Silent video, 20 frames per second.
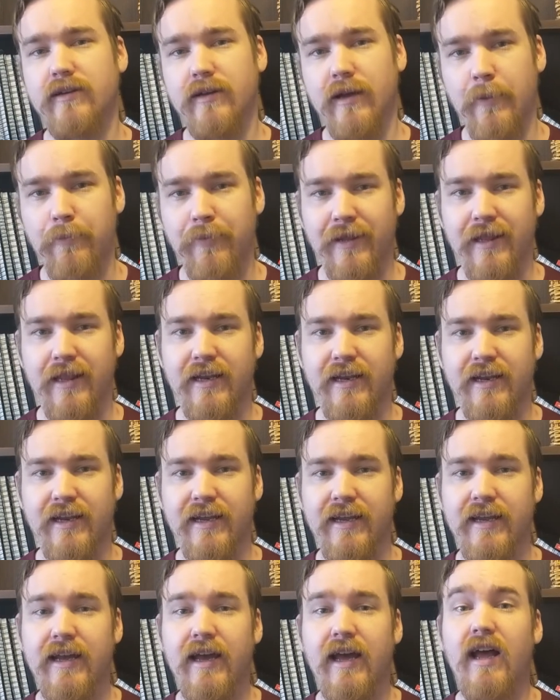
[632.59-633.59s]

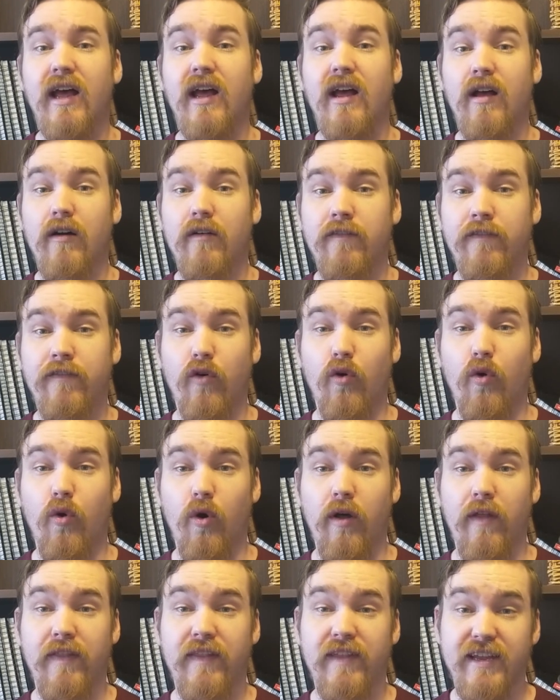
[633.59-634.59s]
ability
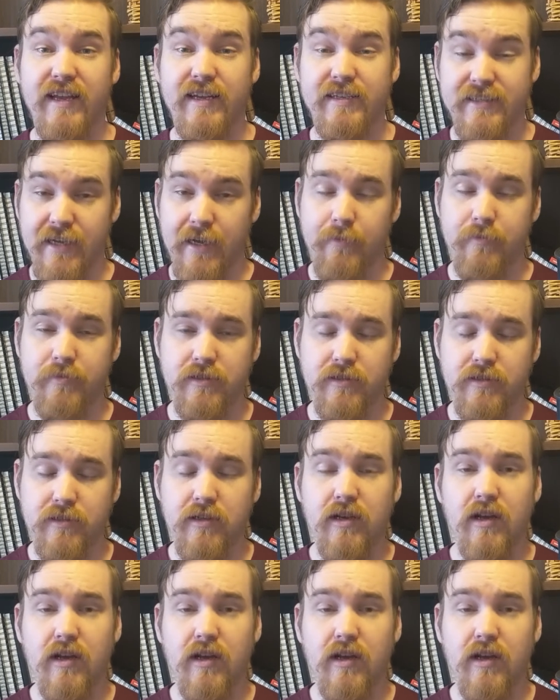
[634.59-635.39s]
for the Adept.